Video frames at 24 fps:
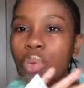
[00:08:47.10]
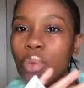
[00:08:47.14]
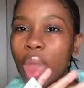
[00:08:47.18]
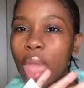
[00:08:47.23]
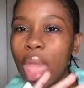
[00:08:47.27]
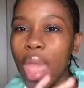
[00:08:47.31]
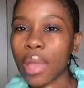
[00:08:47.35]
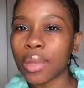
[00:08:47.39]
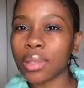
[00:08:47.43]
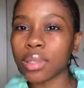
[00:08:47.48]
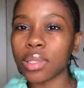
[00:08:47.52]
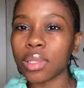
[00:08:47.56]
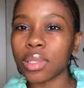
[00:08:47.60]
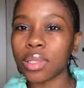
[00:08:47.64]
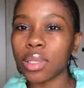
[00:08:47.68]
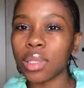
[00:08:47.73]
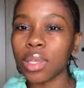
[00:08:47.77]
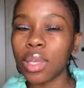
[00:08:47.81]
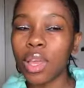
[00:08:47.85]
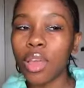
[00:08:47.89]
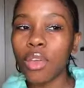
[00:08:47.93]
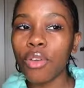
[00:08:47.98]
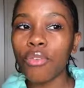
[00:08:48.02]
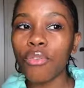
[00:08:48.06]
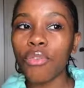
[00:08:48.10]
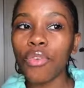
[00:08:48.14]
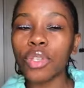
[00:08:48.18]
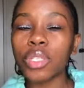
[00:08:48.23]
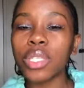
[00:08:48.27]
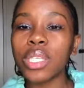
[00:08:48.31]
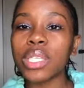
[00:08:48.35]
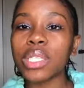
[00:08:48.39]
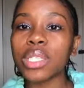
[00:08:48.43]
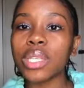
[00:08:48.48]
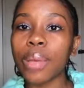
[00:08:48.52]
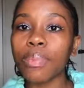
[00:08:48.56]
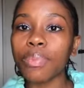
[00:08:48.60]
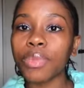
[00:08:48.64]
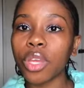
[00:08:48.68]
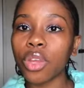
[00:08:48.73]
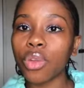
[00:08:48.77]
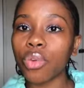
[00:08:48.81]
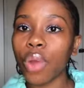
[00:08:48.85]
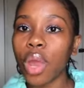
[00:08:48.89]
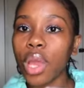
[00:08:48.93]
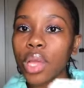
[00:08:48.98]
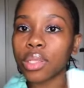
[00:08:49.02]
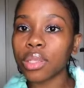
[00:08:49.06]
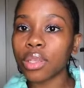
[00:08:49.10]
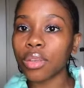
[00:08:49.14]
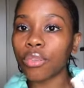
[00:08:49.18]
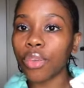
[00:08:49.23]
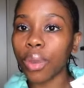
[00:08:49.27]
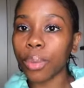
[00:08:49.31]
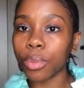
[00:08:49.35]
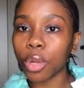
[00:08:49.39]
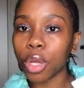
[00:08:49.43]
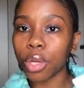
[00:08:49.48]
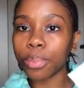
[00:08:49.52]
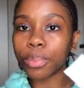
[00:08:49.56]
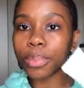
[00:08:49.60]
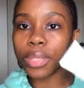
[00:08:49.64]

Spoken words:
rand, 40 something rand if I'm not